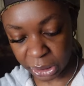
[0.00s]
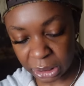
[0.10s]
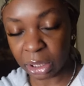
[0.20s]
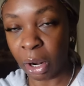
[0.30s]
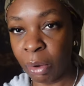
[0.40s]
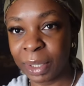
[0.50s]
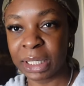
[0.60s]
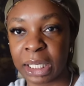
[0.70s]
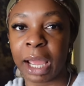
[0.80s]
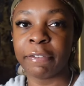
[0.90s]
list, it always
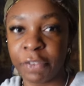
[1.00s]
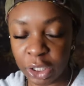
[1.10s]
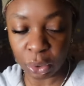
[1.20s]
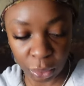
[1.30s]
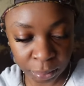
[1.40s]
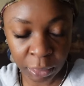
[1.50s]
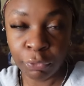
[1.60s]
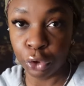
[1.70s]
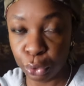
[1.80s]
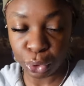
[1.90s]
say, like, film
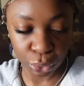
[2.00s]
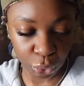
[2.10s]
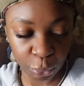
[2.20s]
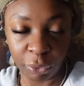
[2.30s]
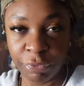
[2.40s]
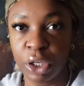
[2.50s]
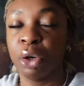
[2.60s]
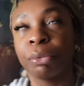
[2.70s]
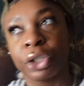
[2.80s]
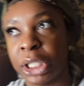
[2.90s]
for YouTube or
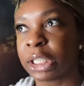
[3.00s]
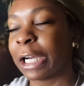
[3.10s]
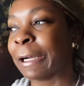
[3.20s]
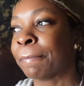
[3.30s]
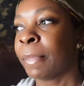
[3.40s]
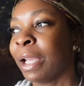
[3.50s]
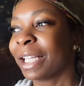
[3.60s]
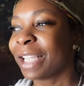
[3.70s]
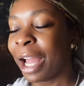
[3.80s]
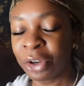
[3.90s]
film for TikTok,
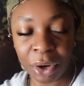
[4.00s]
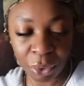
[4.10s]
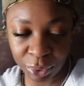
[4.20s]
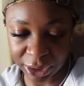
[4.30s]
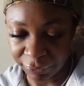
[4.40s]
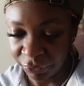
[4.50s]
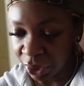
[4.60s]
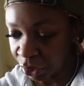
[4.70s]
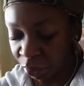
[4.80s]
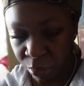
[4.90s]
because y'all know I don't really
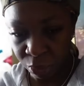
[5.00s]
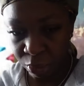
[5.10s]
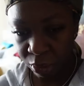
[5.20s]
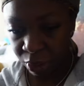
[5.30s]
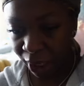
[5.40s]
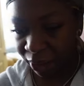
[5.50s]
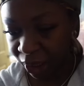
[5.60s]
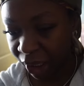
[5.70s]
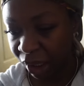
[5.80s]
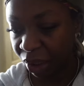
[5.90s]
film like
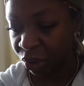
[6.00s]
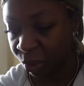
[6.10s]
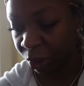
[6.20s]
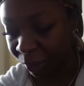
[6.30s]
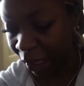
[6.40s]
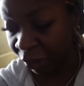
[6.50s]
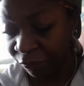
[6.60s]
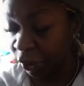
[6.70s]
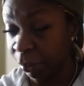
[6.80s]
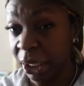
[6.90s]
that during the week. I don't
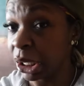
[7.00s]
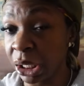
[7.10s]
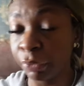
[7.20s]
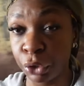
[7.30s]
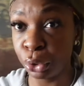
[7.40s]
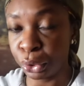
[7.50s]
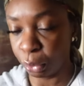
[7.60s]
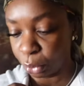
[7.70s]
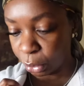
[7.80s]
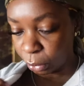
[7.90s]
film anything for
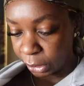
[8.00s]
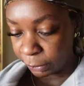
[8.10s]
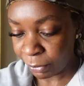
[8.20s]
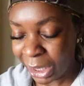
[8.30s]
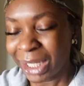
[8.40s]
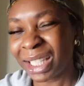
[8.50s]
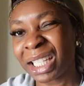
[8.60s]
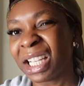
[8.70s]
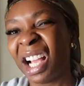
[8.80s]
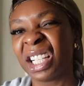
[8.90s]
YouTube during the week.
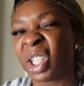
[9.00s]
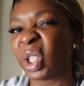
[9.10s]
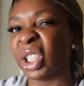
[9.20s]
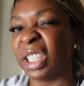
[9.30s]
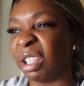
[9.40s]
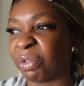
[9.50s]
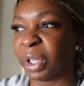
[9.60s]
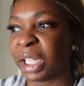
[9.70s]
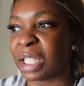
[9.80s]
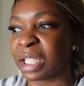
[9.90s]
TikTok is a little
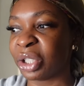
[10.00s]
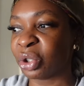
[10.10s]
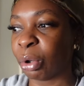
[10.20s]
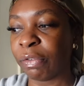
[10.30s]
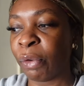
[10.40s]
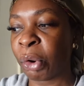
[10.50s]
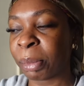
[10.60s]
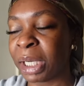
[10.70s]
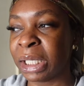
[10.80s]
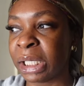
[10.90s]
different, because it's short-form
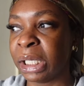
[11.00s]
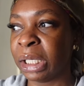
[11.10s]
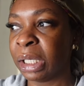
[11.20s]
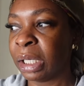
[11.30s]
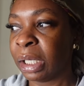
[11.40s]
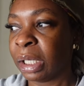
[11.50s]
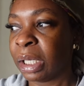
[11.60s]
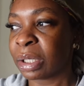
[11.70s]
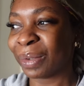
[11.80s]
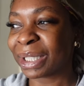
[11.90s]
content,
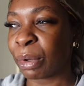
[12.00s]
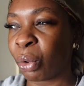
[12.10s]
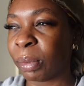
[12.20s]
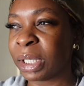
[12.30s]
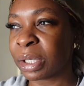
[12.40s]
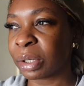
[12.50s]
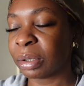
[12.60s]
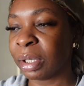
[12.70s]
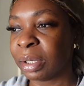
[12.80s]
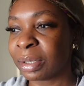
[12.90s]
so it's—
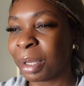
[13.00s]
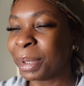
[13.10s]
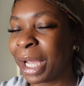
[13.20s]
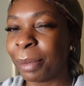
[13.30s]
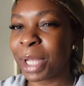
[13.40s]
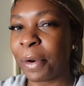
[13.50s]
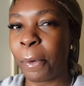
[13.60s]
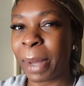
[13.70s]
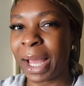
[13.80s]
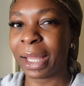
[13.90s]
so sometimes I
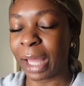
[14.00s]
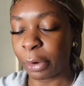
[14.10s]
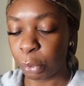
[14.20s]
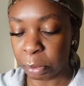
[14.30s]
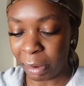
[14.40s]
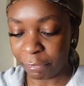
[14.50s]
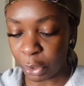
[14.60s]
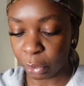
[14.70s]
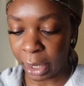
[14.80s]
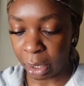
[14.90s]
don't mind like whipping my
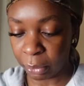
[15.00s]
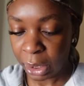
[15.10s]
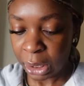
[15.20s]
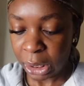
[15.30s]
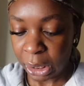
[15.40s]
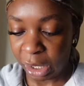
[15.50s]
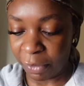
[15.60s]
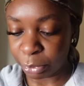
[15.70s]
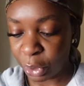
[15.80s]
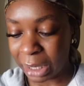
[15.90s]
phone out if
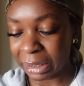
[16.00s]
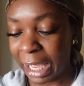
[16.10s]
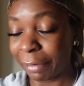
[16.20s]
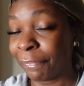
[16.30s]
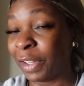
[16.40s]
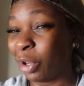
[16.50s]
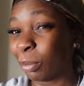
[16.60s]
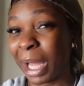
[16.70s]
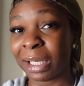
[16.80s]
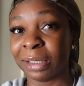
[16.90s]
I'm trying to like film
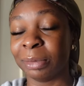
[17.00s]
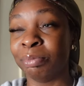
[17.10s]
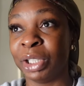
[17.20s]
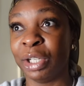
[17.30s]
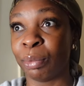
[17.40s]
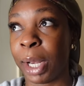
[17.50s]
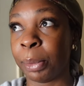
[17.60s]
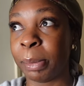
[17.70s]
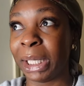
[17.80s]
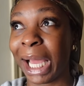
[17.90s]
like a get ready
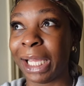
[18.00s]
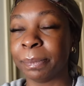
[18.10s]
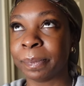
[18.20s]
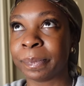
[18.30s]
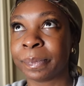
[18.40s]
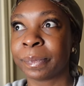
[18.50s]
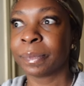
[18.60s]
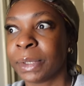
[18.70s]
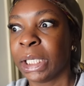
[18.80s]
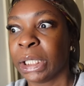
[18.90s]
with me. Like
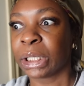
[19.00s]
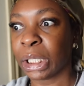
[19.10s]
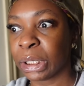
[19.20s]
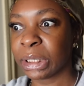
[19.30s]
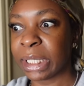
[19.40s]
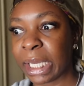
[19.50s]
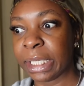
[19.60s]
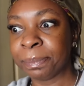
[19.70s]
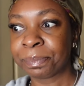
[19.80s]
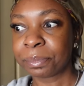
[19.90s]

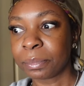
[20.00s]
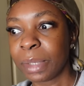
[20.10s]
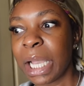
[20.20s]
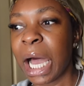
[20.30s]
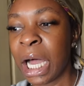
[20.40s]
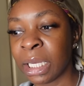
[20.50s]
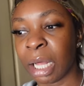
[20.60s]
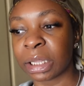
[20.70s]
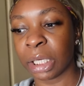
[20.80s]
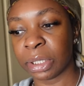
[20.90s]
Thursday, I hung
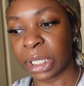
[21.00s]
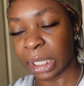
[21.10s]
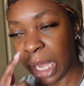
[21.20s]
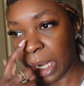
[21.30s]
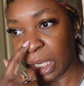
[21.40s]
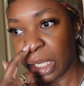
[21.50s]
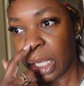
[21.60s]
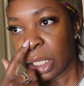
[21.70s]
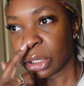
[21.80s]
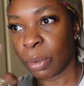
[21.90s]
out Thursday night.
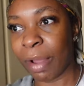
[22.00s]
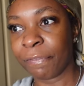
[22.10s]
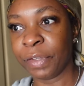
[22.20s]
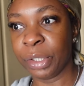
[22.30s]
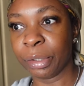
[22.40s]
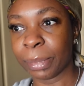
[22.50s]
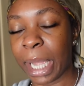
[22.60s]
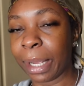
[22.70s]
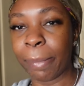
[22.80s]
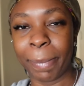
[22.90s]
So I filmed
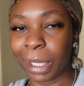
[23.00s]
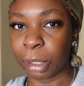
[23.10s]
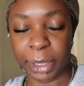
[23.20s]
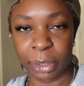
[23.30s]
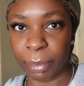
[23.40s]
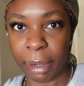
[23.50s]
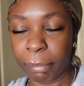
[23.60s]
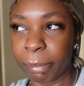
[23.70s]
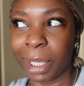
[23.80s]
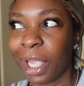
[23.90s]
like a makeup get ready
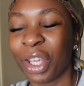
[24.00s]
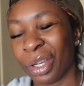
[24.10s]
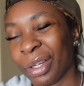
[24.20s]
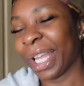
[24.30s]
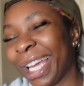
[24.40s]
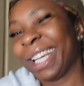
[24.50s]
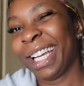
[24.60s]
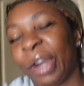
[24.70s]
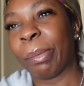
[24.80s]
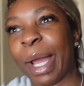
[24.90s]
with me. You know, like,
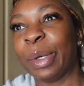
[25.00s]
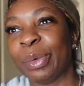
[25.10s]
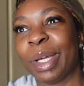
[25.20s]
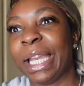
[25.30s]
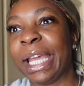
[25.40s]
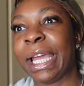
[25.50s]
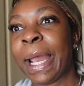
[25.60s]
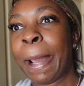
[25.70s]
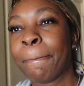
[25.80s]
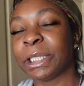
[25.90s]
I don't mind doing that.
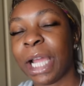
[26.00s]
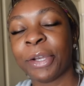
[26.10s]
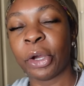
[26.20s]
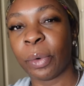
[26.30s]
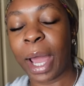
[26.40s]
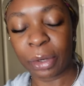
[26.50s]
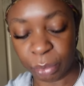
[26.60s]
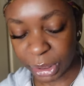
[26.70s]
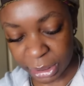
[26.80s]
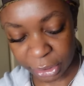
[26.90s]
But y'all know I
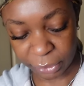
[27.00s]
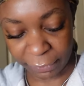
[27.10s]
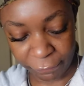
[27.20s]
don't necessarily